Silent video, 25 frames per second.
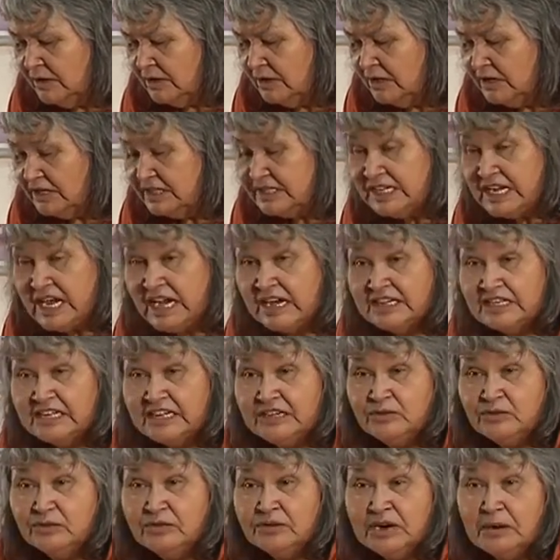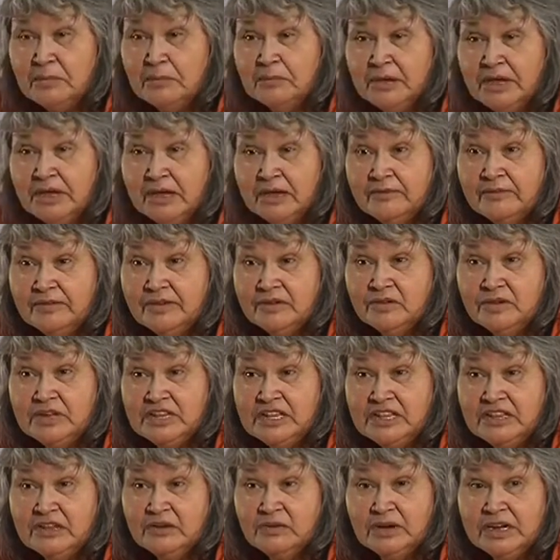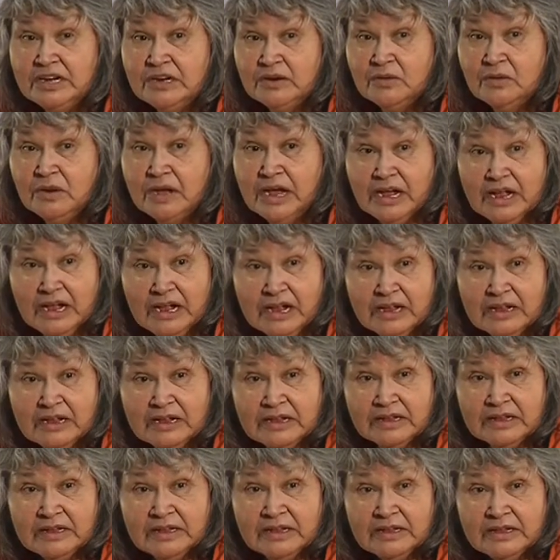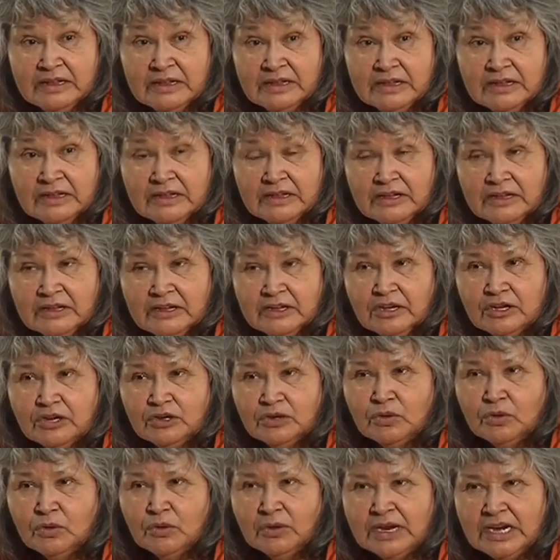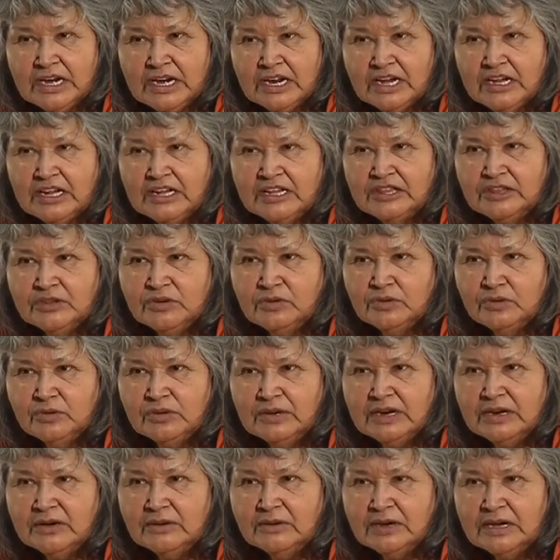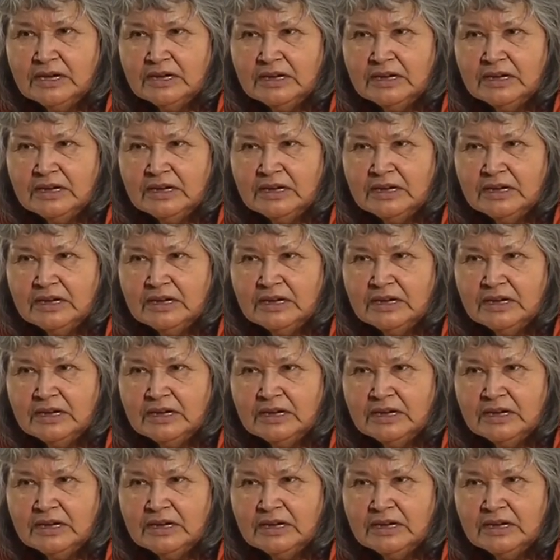can postpone that moment for later, if you think you have a reason to wait for it.